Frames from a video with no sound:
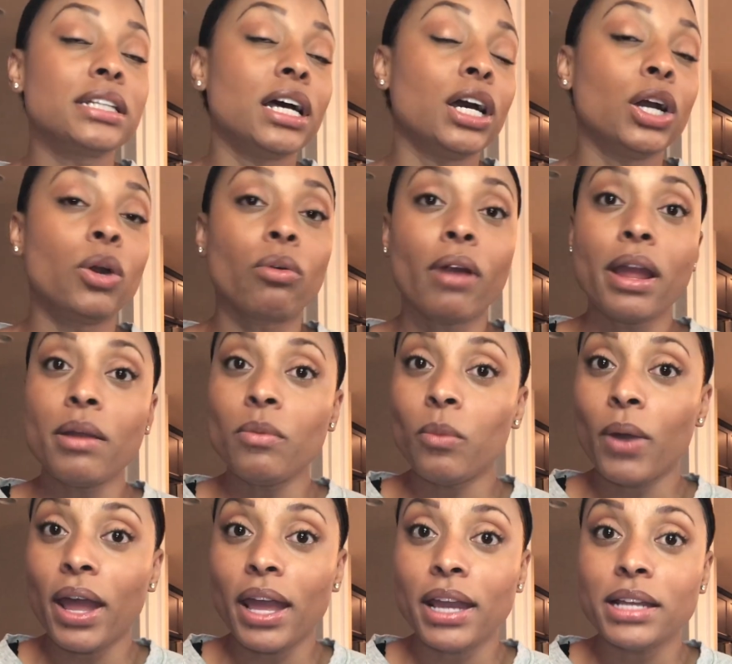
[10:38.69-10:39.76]
a great
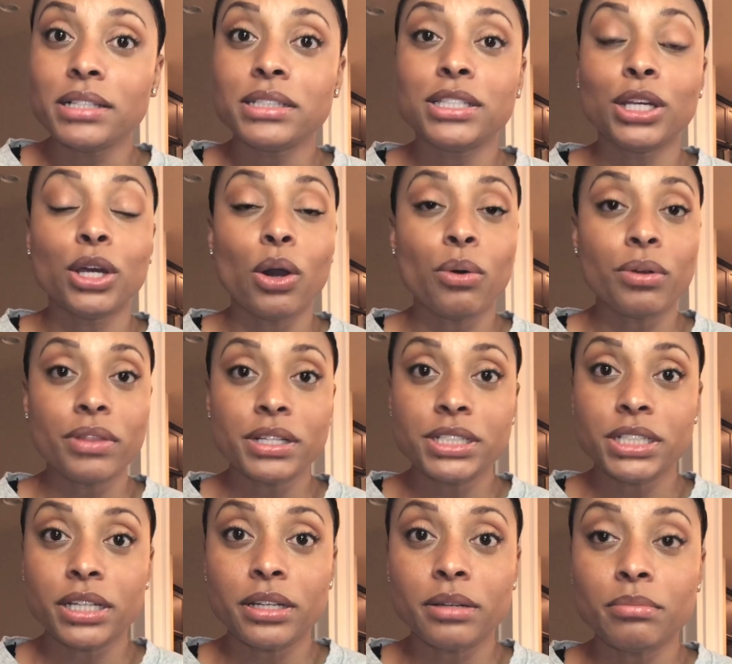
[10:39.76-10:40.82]
way to go to the
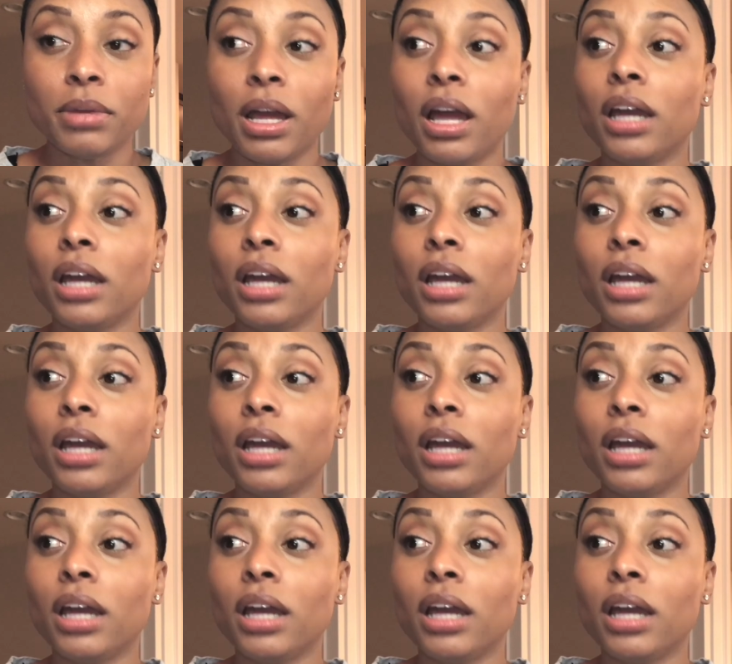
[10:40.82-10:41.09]
gym,